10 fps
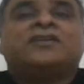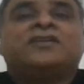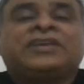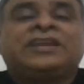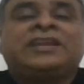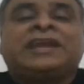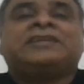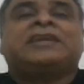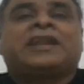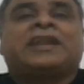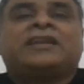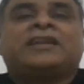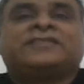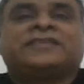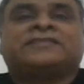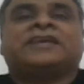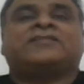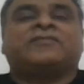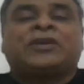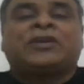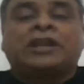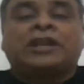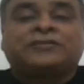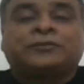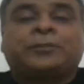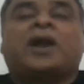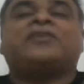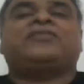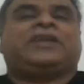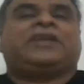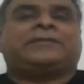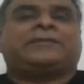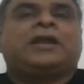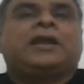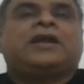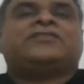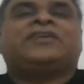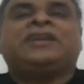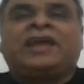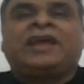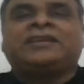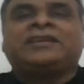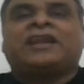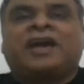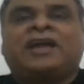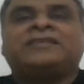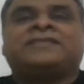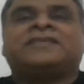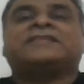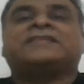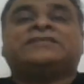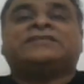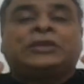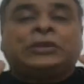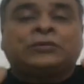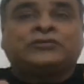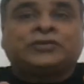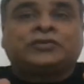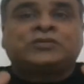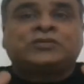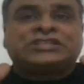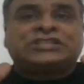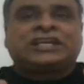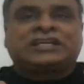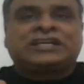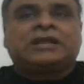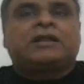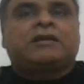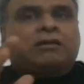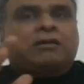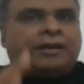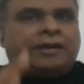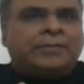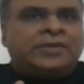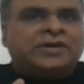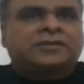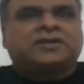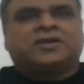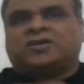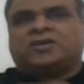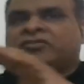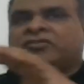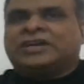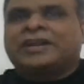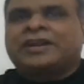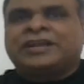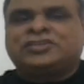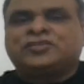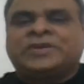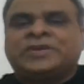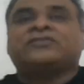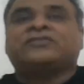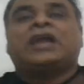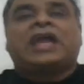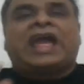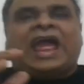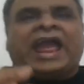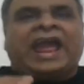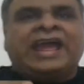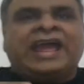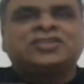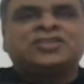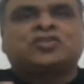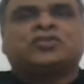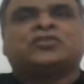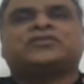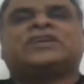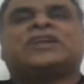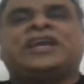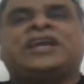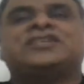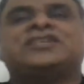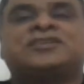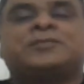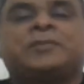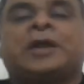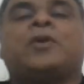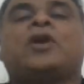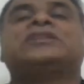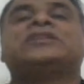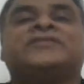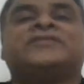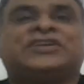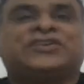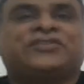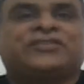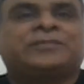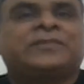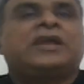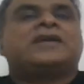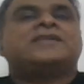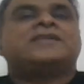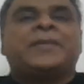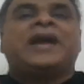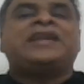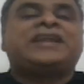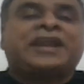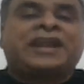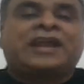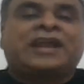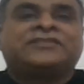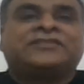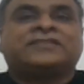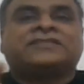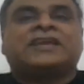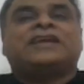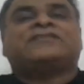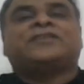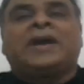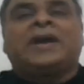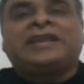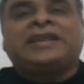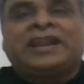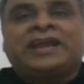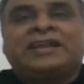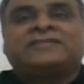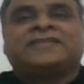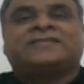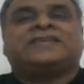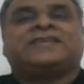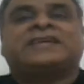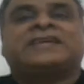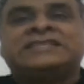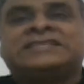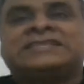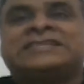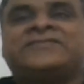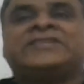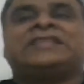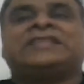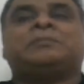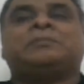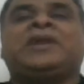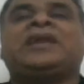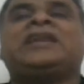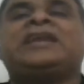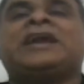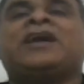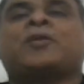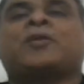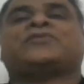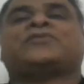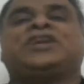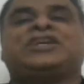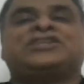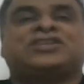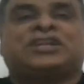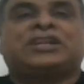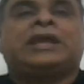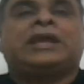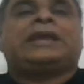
Syntactic analysis, that we call it as parsing. Syntactic analysis is used to check grammar, word arrangements, and shows the relationship among the words. Semantic analysis. Semantic analysis is concerned with the meaning representation.